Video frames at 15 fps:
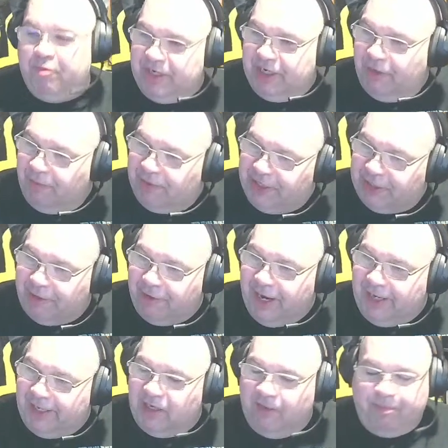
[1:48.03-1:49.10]
When you
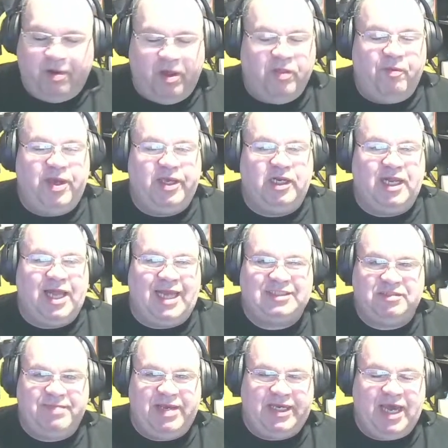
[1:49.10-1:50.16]
crank it up all the way, it'll
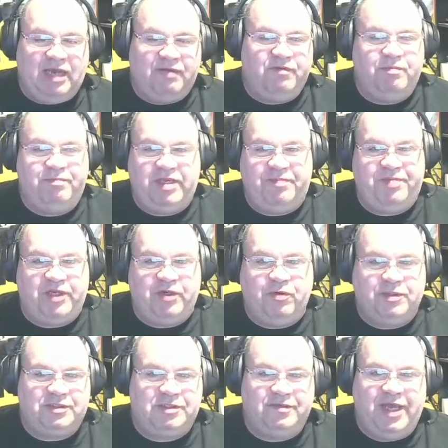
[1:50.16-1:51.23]
actually make kind of a beeping
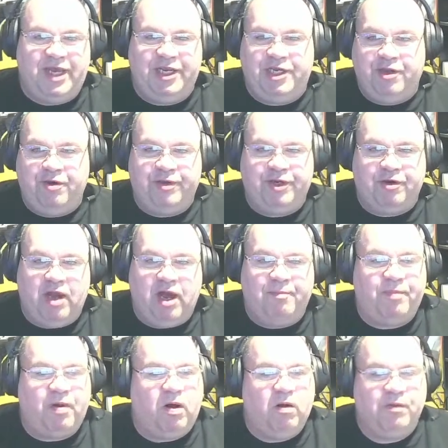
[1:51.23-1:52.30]
noise so that you know you're
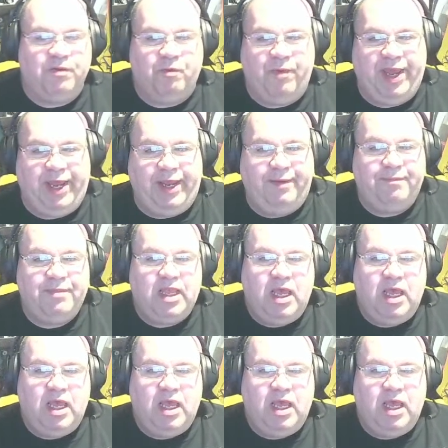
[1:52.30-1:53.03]
up all the way.